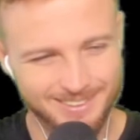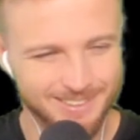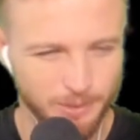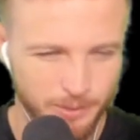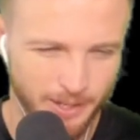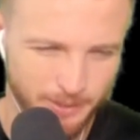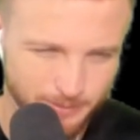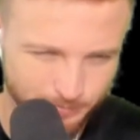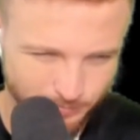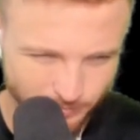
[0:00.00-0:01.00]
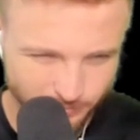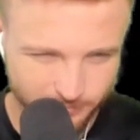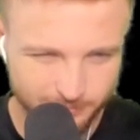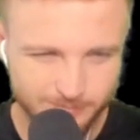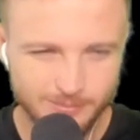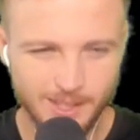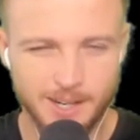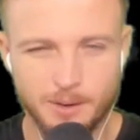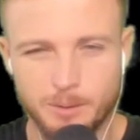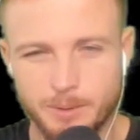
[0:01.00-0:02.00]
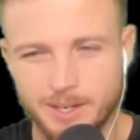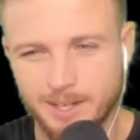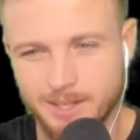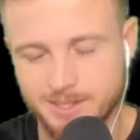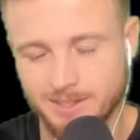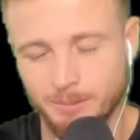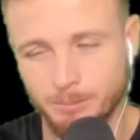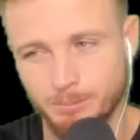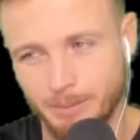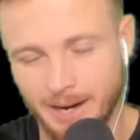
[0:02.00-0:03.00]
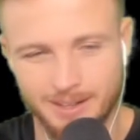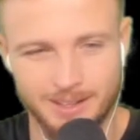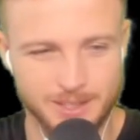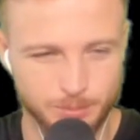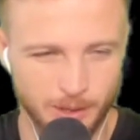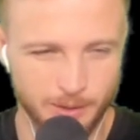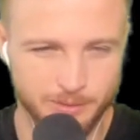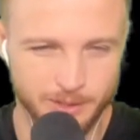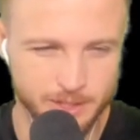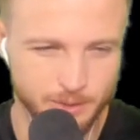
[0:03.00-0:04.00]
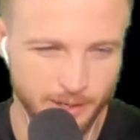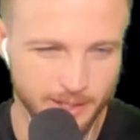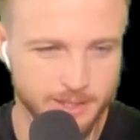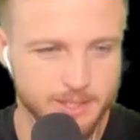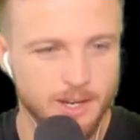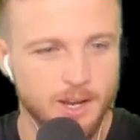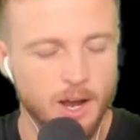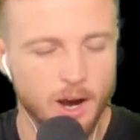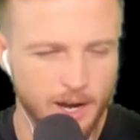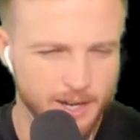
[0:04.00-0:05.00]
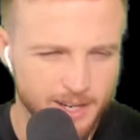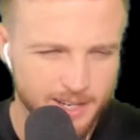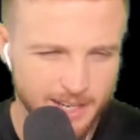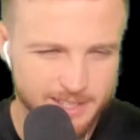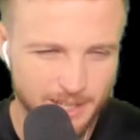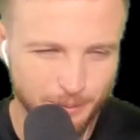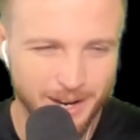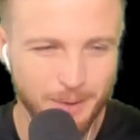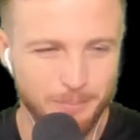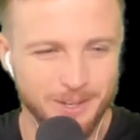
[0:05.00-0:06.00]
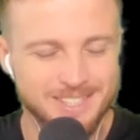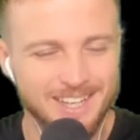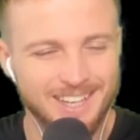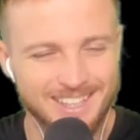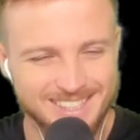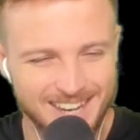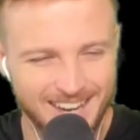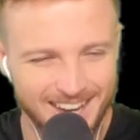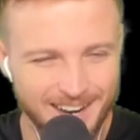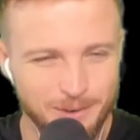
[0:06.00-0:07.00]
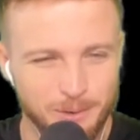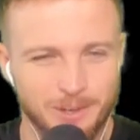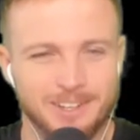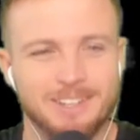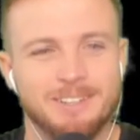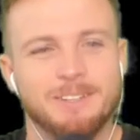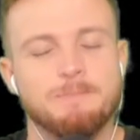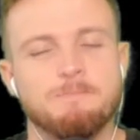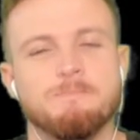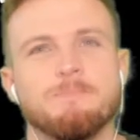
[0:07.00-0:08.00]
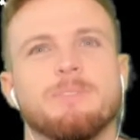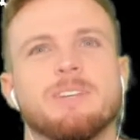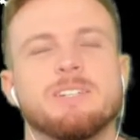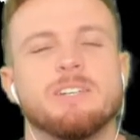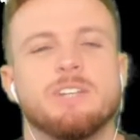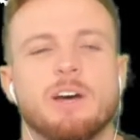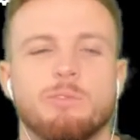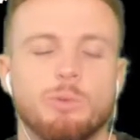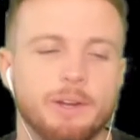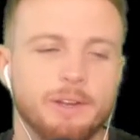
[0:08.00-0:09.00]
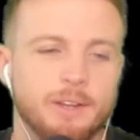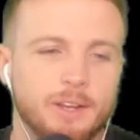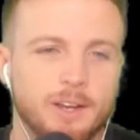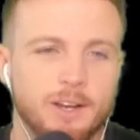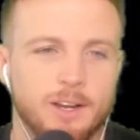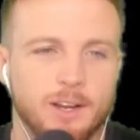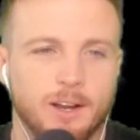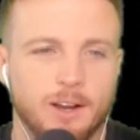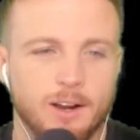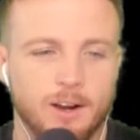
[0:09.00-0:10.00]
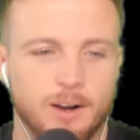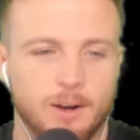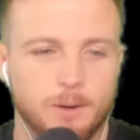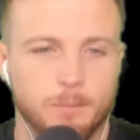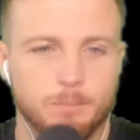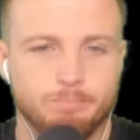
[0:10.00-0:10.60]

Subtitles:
Okay. I know I'm going to get some backlash probably for these rankings. All right. Next up, we got Marcellus Howard. This is a tough one. Wow.